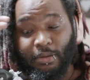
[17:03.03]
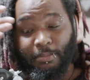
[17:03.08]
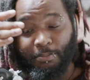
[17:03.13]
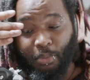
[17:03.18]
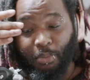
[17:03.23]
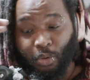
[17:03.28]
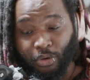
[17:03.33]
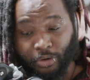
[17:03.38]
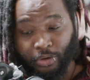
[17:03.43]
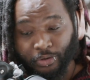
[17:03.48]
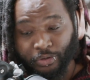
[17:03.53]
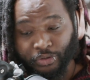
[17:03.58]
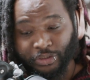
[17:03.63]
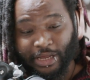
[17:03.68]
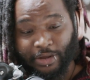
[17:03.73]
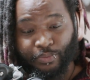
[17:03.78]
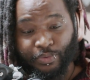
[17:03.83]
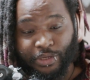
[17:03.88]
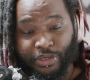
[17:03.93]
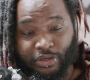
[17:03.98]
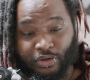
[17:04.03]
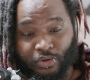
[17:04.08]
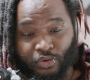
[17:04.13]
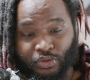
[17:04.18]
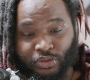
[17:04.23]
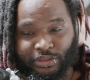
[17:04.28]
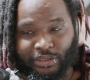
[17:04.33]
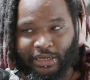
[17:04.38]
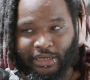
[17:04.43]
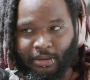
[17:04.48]
borders that we
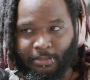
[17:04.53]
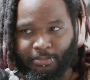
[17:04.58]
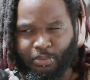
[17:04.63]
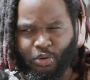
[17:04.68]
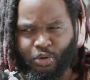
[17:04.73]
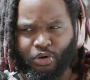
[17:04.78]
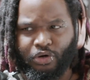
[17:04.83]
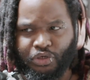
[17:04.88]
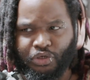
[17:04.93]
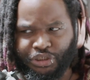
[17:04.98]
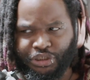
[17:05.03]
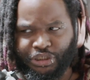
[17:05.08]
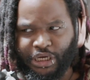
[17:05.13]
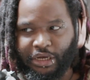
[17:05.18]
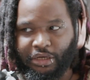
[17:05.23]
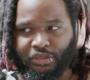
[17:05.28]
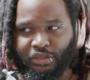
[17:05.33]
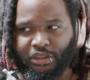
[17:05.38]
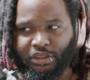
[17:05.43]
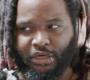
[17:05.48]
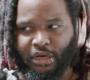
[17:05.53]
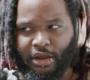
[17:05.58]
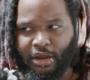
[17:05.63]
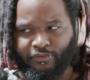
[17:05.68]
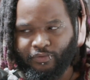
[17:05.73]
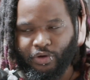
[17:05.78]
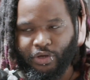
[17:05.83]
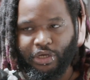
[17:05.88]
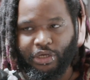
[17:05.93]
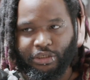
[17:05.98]
used. Like the borders change
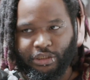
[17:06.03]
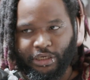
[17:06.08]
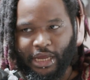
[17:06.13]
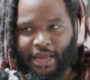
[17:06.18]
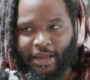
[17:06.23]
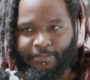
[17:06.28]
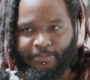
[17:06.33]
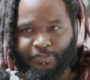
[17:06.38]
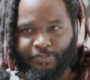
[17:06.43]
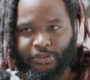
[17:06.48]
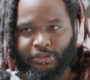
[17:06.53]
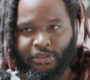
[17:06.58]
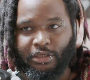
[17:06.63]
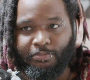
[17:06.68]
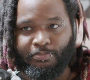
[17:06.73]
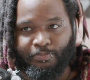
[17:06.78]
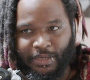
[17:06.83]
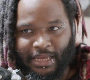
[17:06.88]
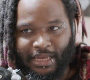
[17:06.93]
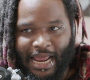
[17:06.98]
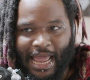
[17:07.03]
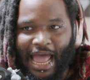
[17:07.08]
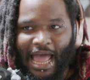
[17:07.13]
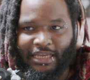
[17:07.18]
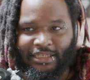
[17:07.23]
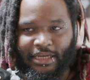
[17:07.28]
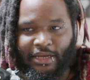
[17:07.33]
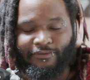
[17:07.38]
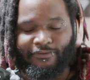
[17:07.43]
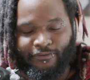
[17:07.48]
for each game to be an
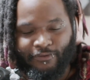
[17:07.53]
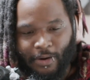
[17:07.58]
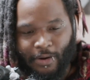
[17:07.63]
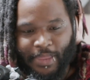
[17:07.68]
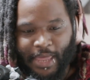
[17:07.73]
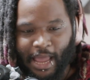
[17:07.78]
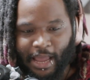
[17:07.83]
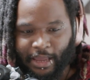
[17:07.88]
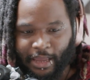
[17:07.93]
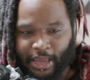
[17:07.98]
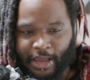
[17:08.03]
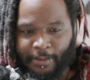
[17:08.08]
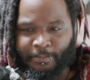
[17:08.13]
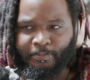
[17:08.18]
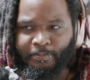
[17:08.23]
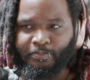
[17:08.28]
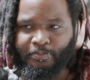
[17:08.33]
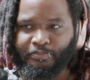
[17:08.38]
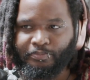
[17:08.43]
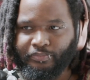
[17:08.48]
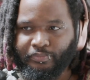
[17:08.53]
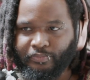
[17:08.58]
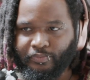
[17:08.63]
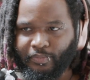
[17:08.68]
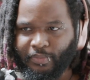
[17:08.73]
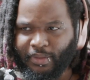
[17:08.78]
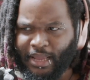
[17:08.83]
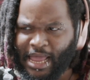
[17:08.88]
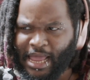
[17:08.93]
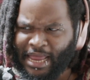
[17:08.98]
asset from that game.
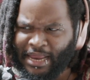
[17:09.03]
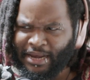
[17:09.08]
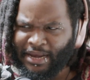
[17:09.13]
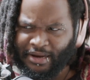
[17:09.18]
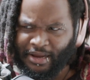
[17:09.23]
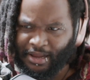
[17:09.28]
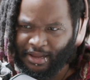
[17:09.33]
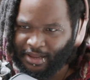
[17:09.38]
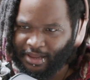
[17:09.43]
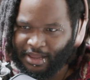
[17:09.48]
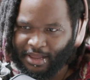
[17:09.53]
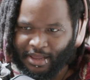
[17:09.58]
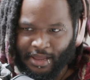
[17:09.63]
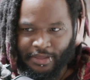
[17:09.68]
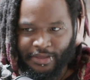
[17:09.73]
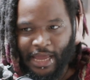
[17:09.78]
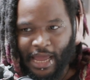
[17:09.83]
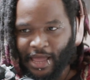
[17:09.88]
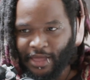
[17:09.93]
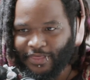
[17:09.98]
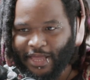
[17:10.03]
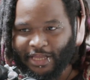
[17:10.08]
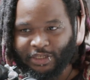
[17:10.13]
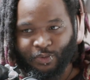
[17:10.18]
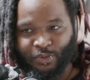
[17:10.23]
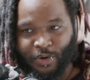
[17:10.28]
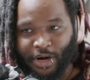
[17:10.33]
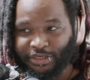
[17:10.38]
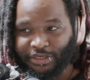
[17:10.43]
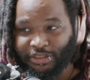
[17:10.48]
And yeah,
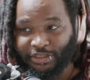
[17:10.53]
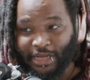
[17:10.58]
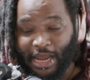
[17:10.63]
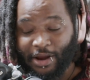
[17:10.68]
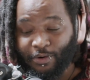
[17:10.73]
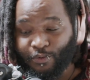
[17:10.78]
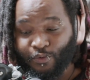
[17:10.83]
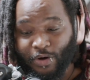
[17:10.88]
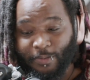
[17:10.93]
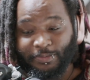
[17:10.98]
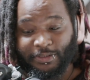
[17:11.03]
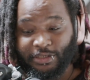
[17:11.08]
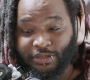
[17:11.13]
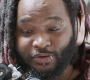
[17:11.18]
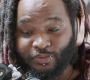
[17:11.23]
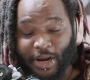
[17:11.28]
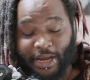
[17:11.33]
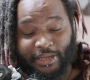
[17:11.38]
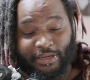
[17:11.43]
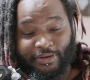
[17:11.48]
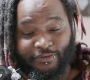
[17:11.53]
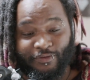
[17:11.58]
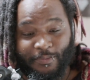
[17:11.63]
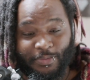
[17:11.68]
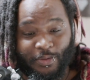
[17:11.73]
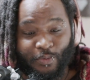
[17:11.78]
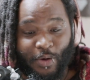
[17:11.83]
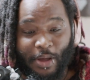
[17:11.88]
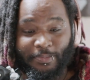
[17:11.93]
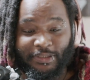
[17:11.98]
that's where I ripped directly
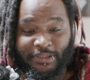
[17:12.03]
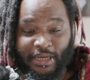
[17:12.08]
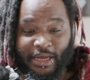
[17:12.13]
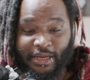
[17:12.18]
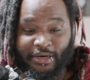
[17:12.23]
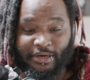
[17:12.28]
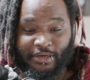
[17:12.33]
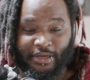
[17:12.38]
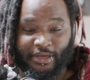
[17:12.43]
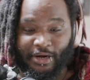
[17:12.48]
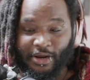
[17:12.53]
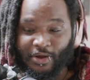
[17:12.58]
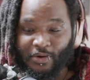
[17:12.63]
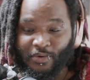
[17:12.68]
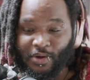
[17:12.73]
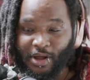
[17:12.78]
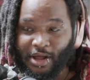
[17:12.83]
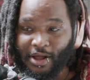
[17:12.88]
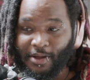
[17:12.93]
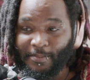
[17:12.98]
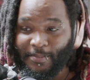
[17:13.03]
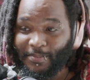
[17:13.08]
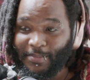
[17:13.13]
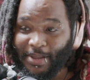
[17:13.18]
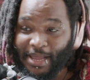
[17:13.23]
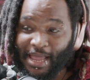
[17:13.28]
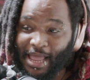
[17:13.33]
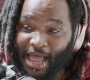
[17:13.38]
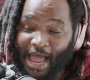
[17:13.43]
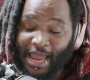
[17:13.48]
from the website, you know.
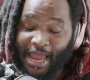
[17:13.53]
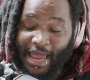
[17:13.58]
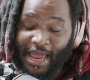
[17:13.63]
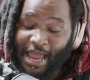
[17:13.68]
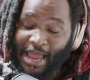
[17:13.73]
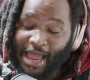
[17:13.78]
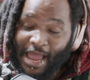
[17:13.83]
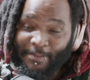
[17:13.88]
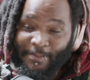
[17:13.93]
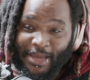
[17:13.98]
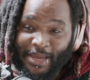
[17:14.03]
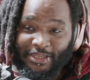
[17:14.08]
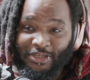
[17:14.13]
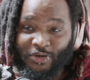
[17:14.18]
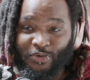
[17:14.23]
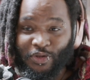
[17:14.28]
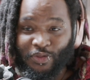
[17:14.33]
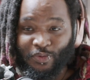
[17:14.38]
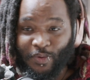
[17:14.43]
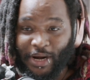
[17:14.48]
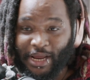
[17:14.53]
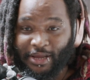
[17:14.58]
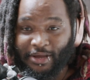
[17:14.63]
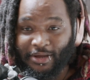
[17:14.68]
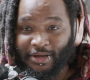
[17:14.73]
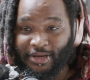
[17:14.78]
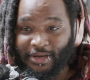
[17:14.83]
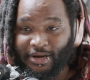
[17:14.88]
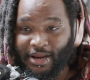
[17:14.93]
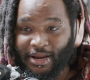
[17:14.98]
I made do with what I
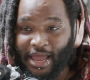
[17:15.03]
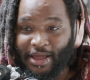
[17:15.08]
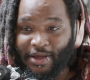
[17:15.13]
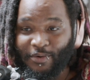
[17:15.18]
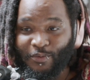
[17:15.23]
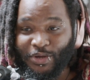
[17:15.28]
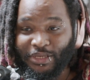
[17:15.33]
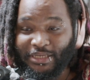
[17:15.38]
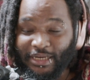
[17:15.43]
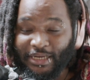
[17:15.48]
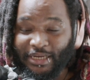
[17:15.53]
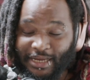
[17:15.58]
could. I did